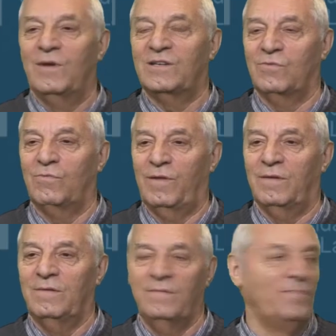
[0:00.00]
it
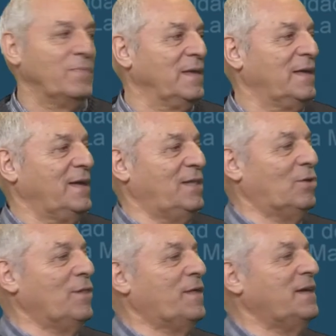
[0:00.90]
gives us the solution
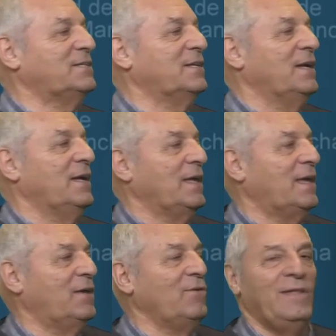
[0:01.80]
of all the
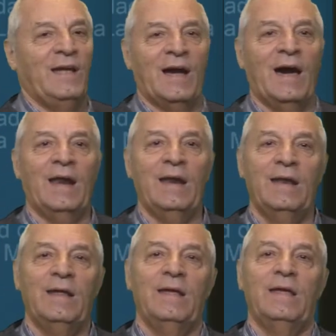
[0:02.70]
possible
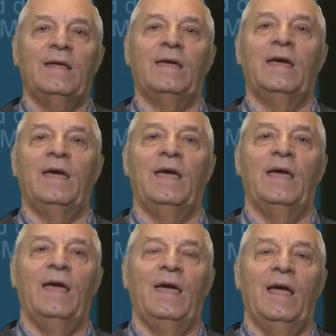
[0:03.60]
subsystems and also
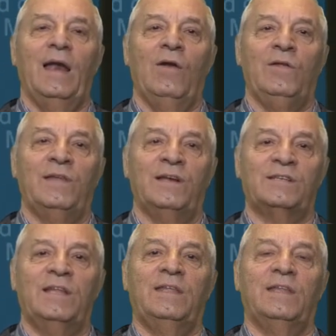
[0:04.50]
allows us to
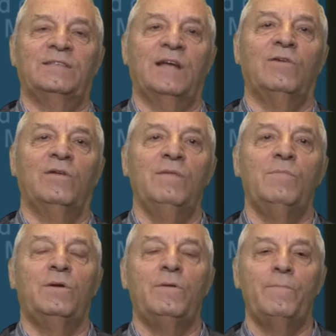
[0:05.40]
identify in a clear
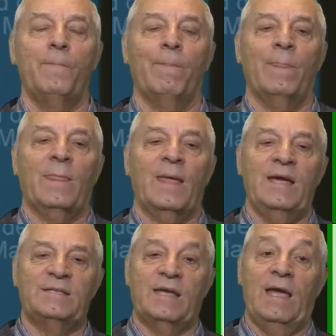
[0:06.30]
way when it is
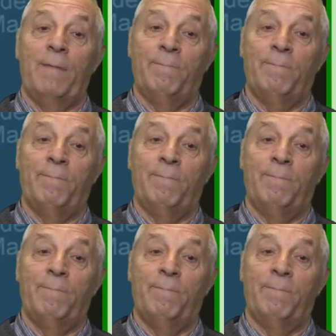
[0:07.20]
incompatible